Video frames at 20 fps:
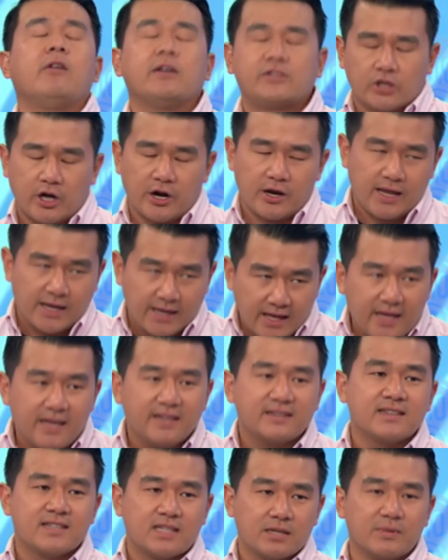Oh, sorry, it
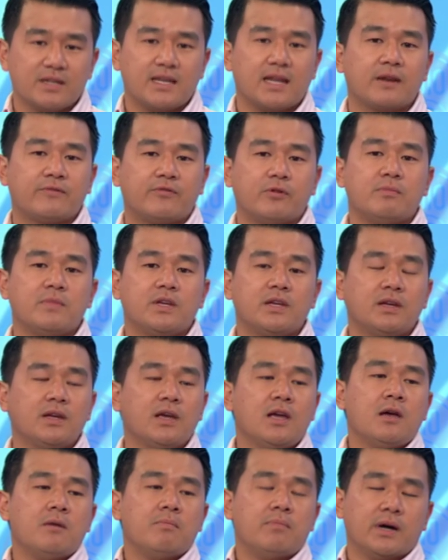is intimidating for me,
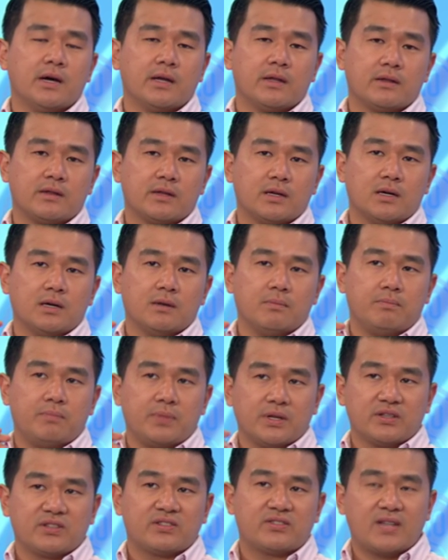but the
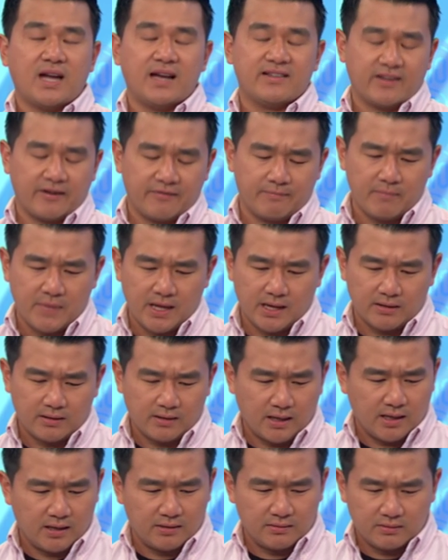biggest stars I've met,
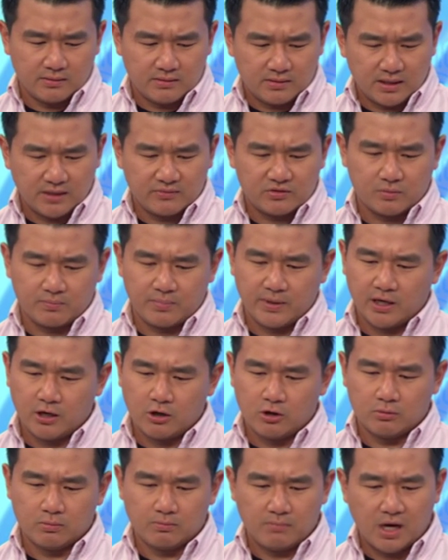uh, Dave
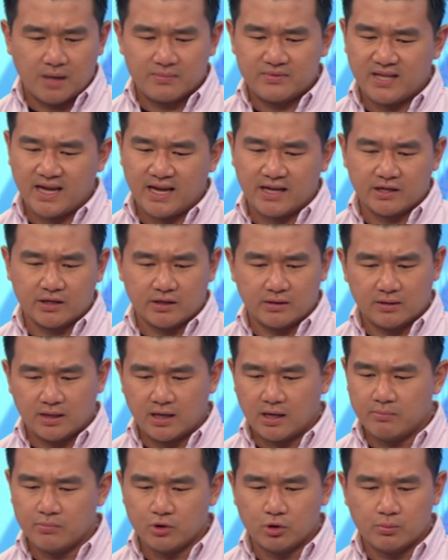Chappelle, Bob Saget,
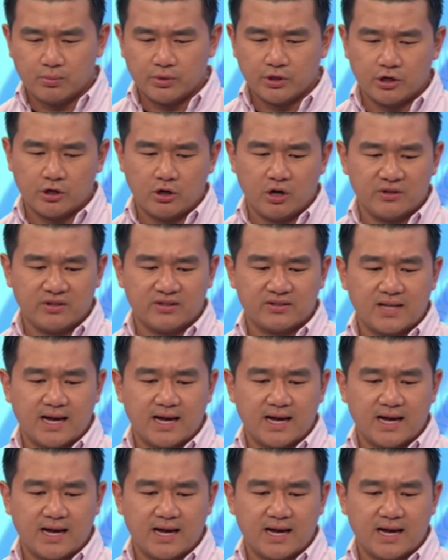uh, Bill Burr, all these